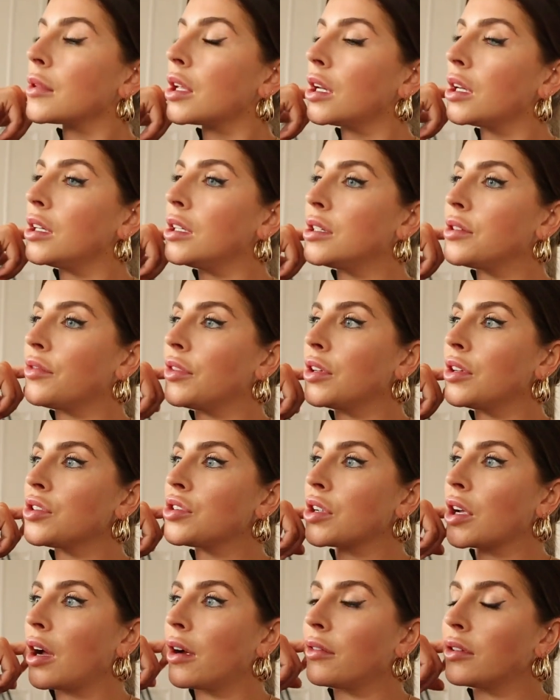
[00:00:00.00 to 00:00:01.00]
and I need to
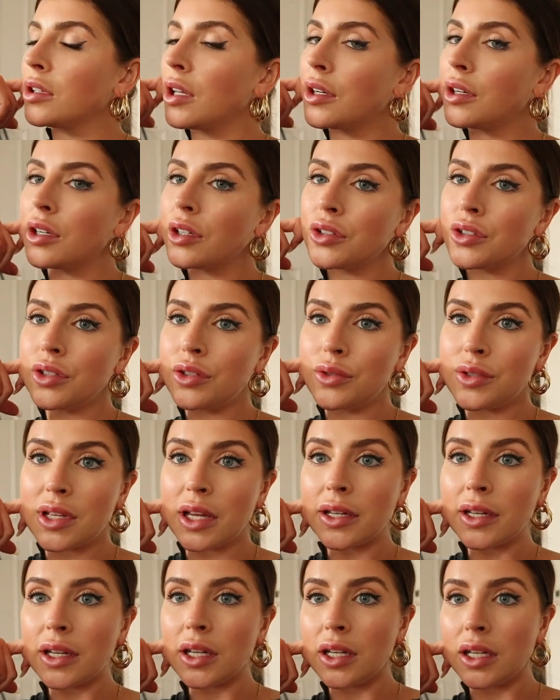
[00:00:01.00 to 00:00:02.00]
finish a cover letter to
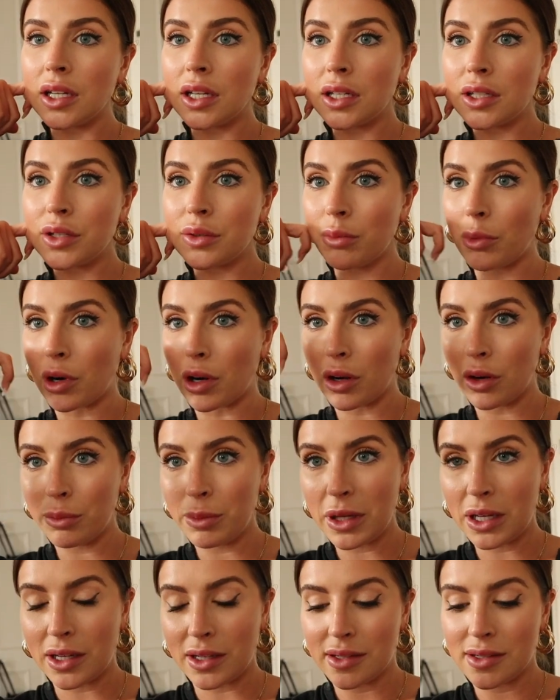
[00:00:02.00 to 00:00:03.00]
send in tomorrow
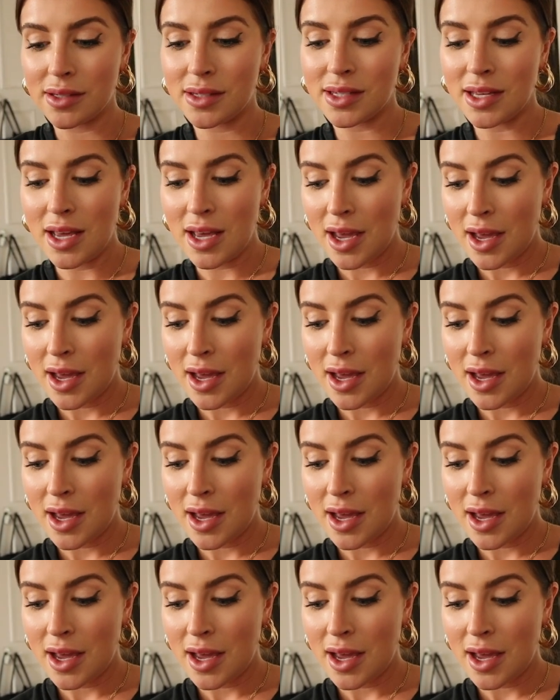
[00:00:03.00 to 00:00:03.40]
because